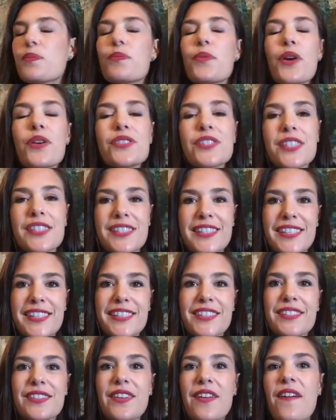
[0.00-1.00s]

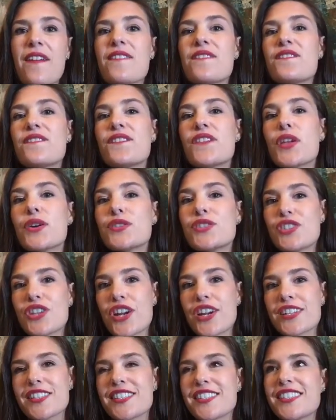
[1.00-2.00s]
Processes,
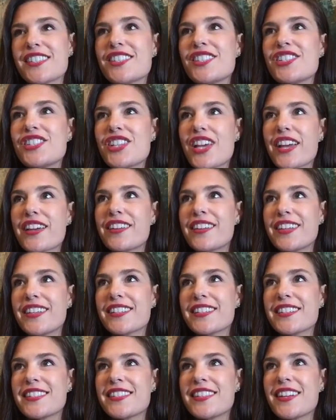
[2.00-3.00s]
flowcharts,
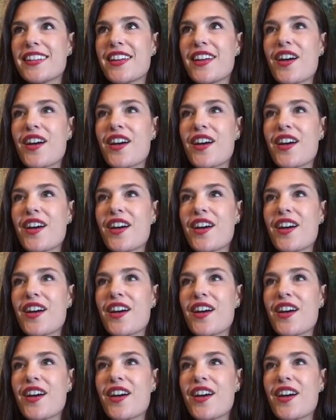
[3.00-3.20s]
checklist,